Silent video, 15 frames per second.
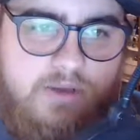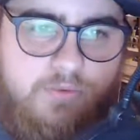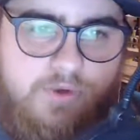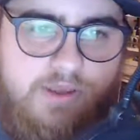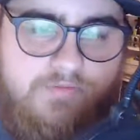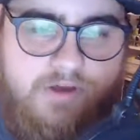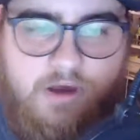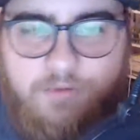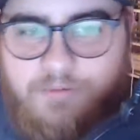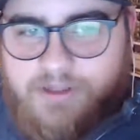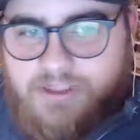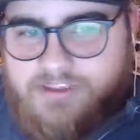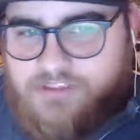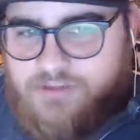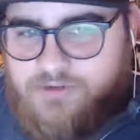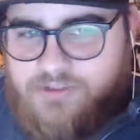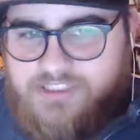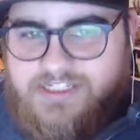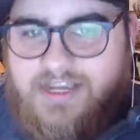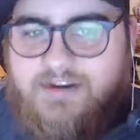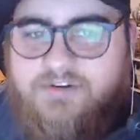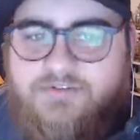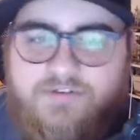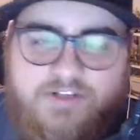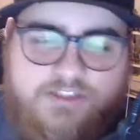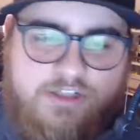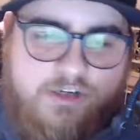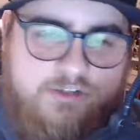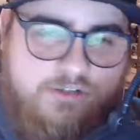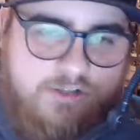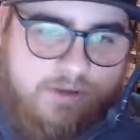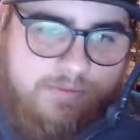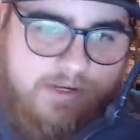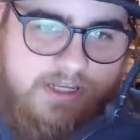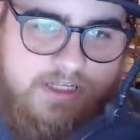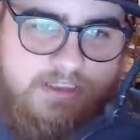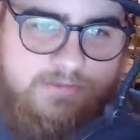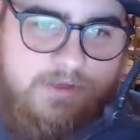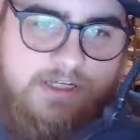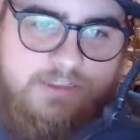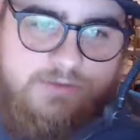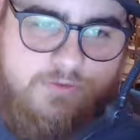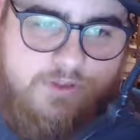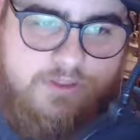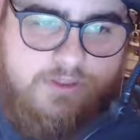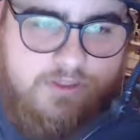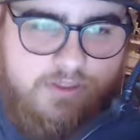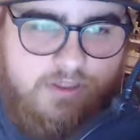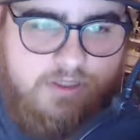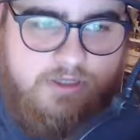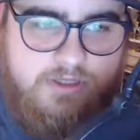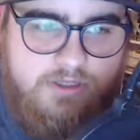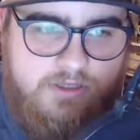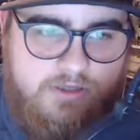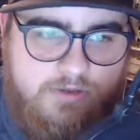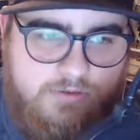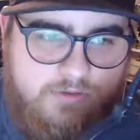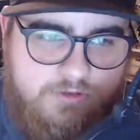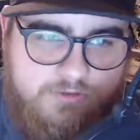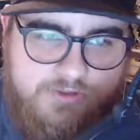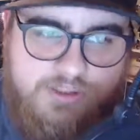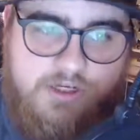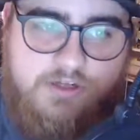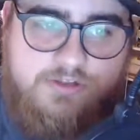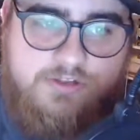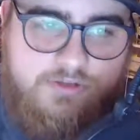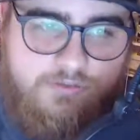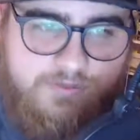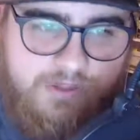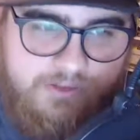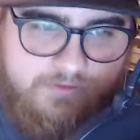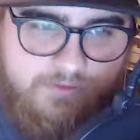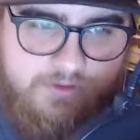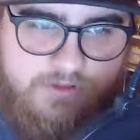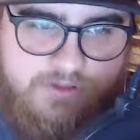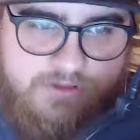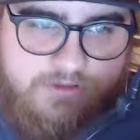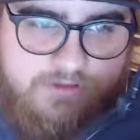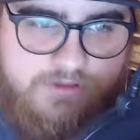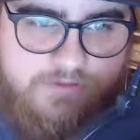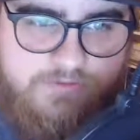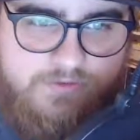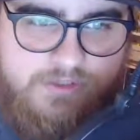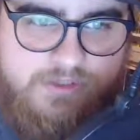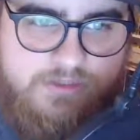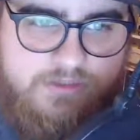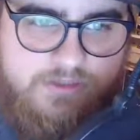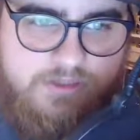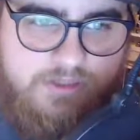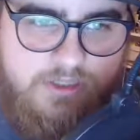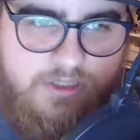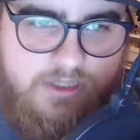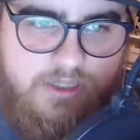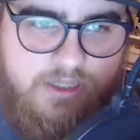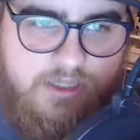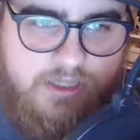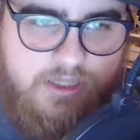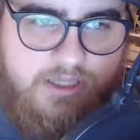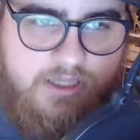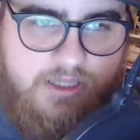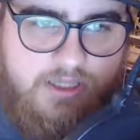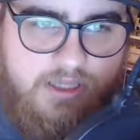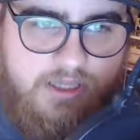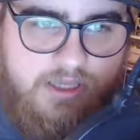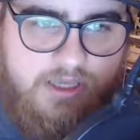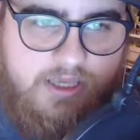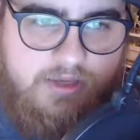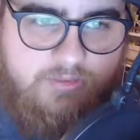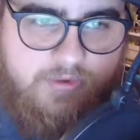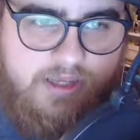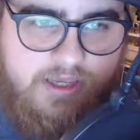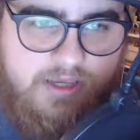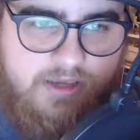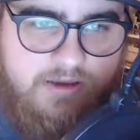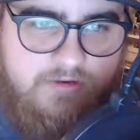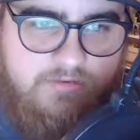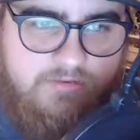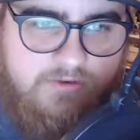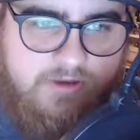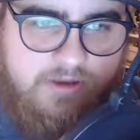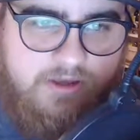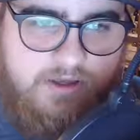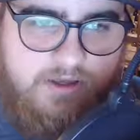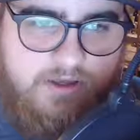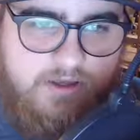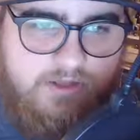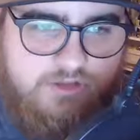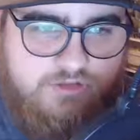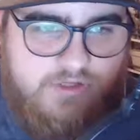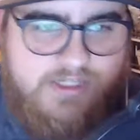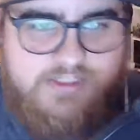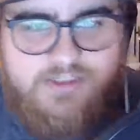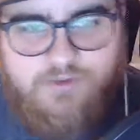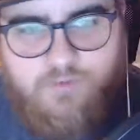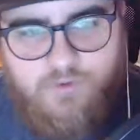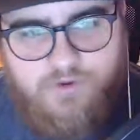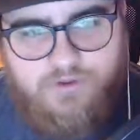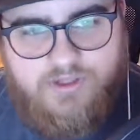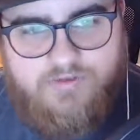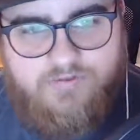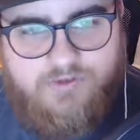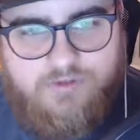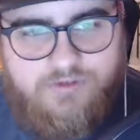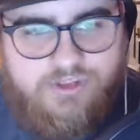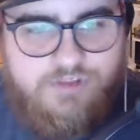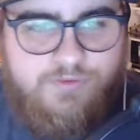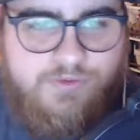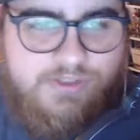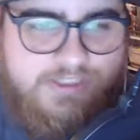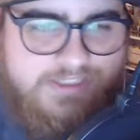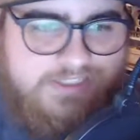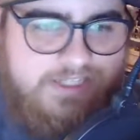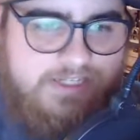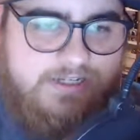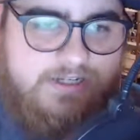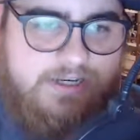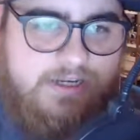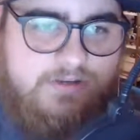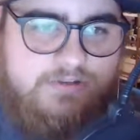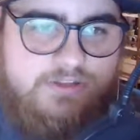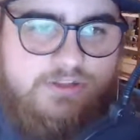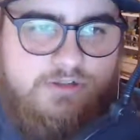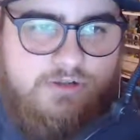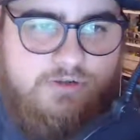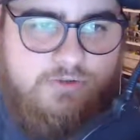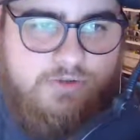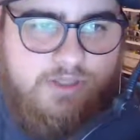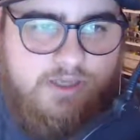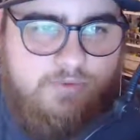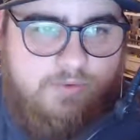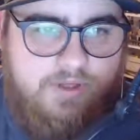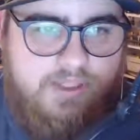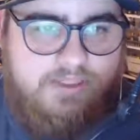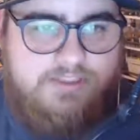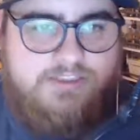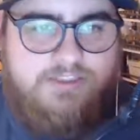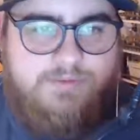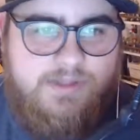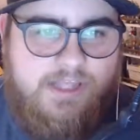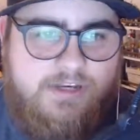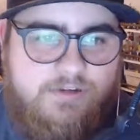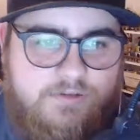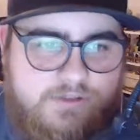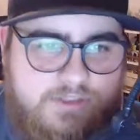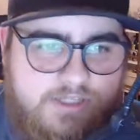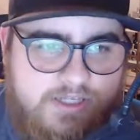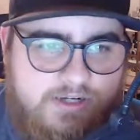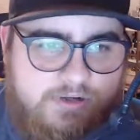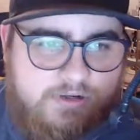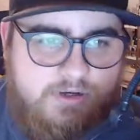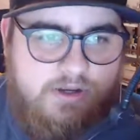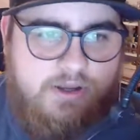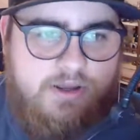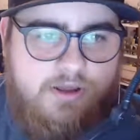We have Hellblade's Newest Sacrifice also coming to Xbox One, which was also a PS4 exclusive recently. And we have Jurassic World Evolution release date announced. So, yeah, we'll get into some of that news later.